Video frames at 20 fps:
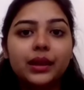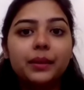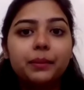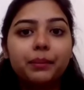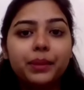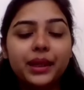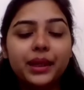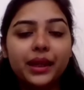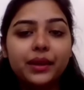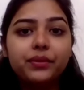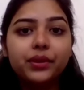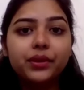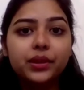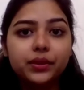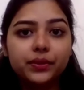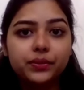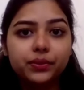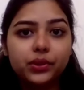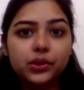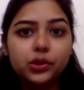Behavior
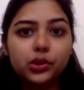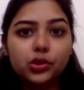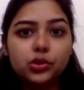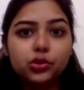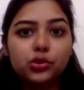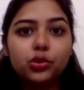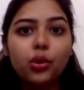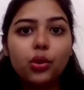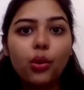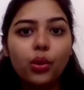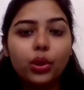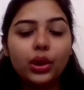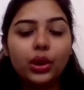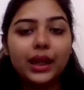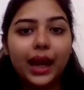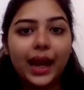refers to all